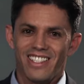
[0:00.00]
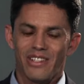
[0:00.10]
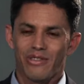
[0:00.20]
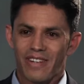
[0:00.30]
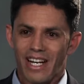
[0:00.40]

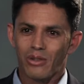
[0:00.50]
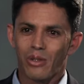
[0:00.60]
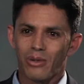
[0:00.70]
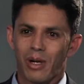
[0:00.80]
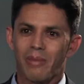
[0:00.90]
truly,
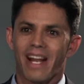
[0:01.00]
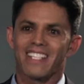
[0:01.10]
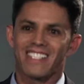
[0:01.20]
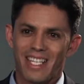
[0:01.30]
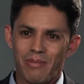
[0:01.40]

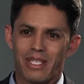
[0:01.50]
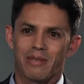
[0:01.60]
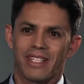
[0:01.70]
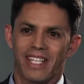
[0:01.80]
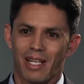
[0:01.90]
I
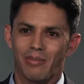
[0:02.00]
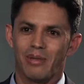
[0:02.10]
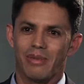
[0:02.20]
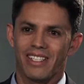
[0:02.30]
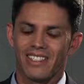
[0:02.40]
really embraced that